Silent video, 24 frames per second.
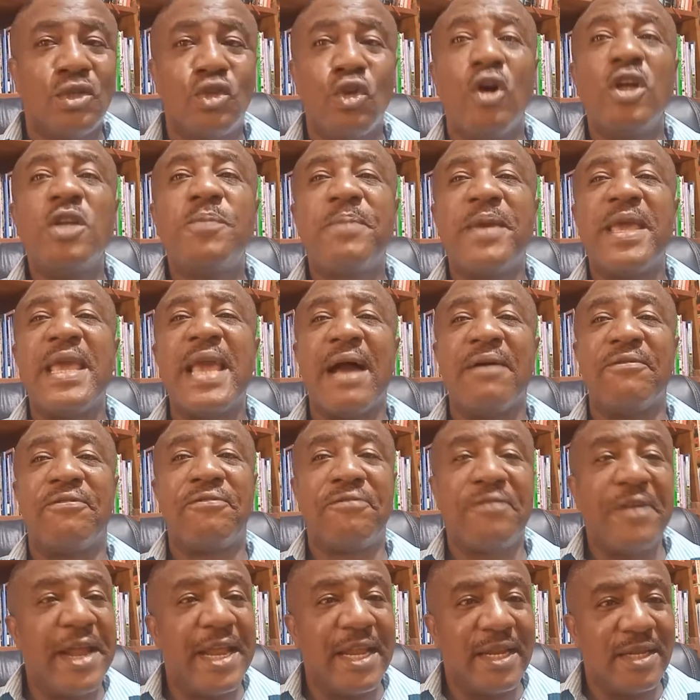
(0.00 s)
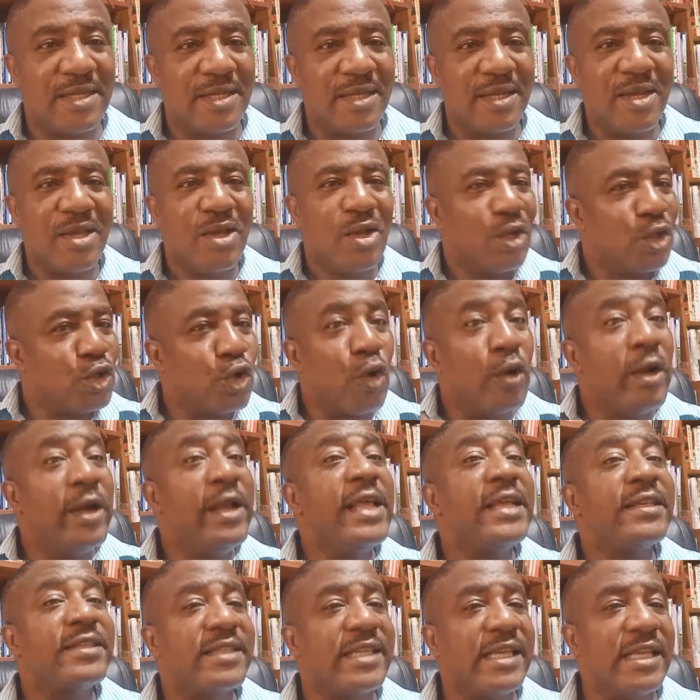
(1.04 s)
Don't be afraid to
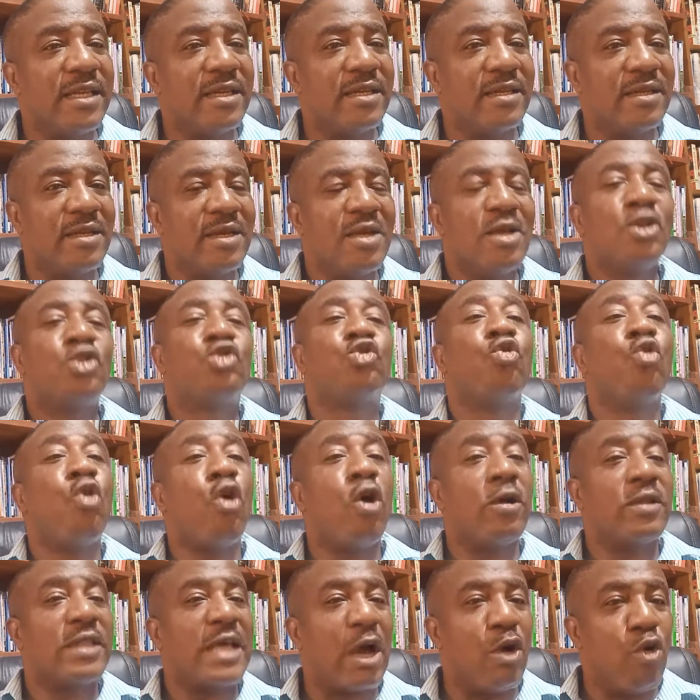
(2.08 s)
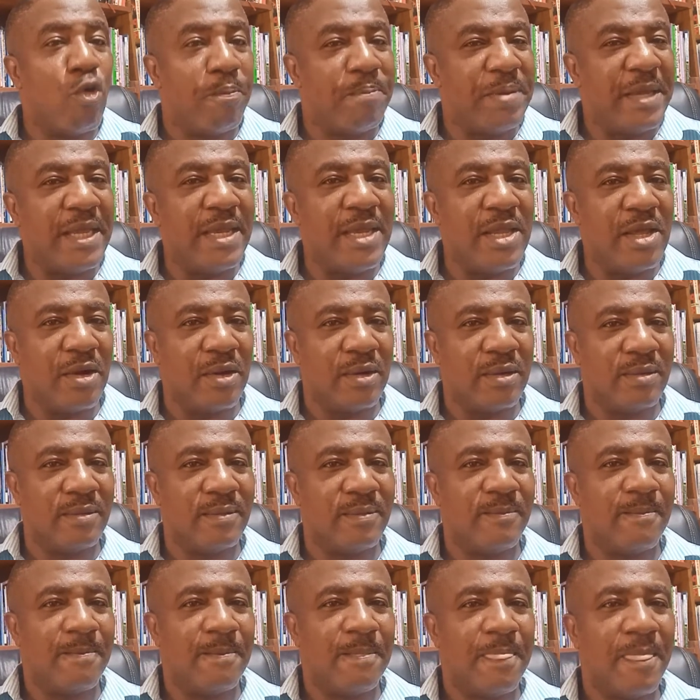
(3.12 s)
listen to other opinion.
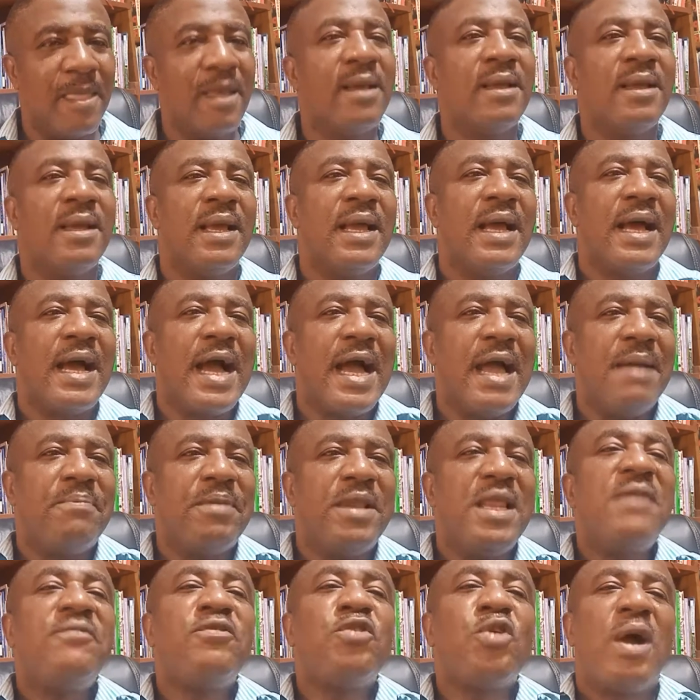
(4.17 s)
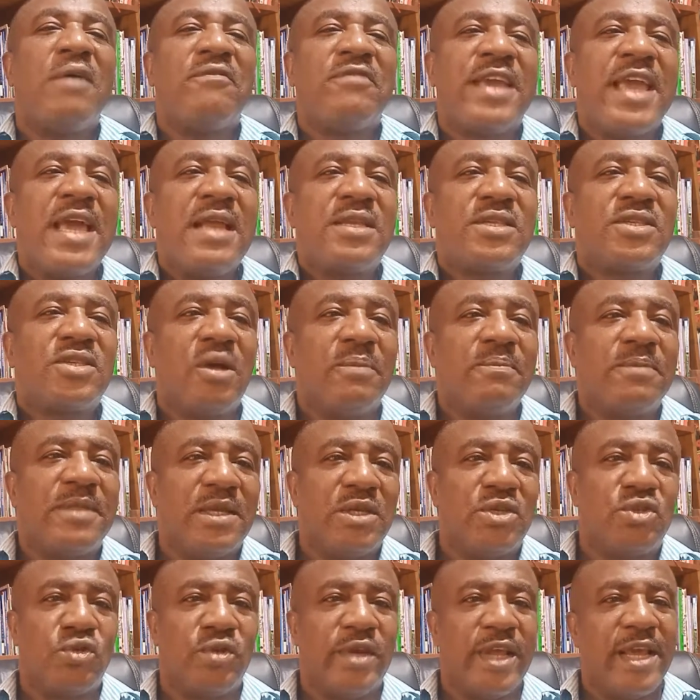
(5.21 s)
I believe you have gained
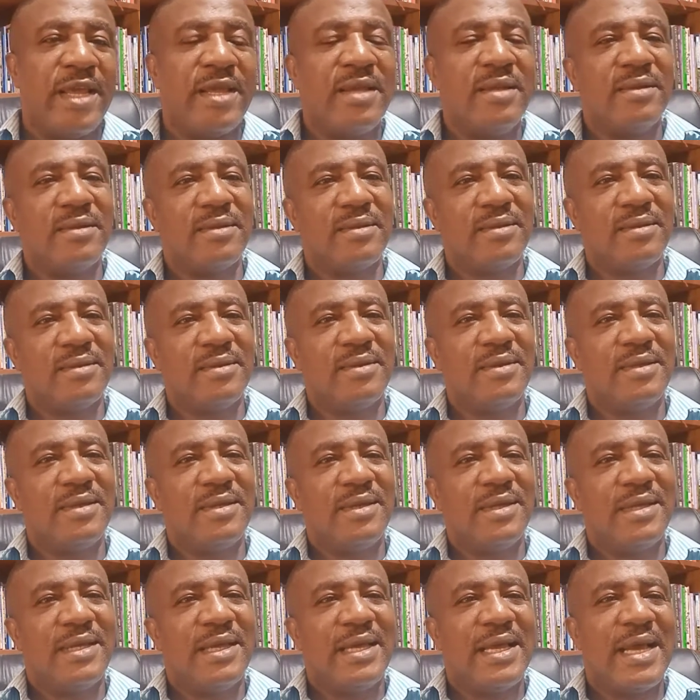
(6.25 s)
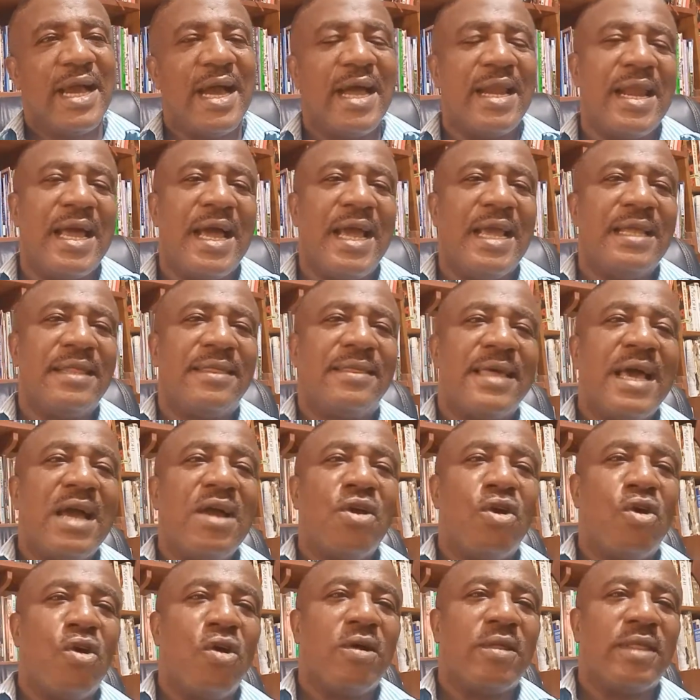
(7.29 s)
something today, and I
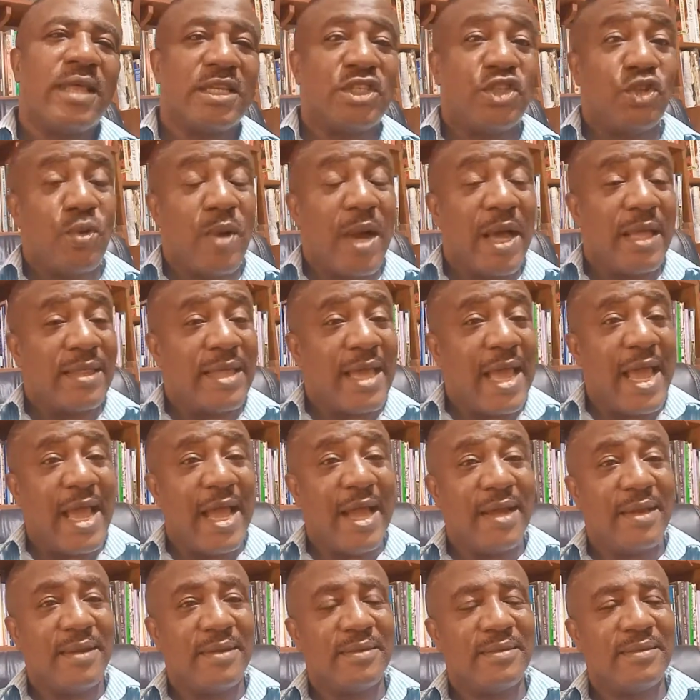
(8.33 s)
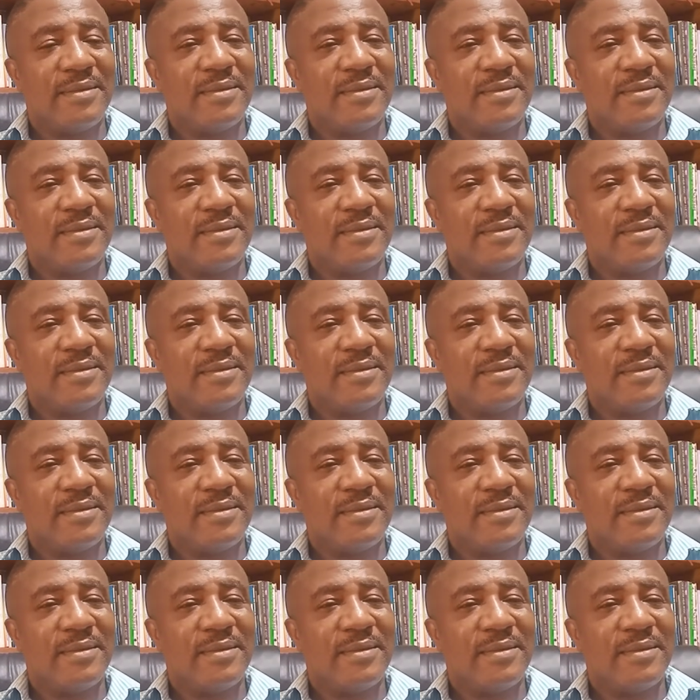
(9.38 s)
thank God that you are there.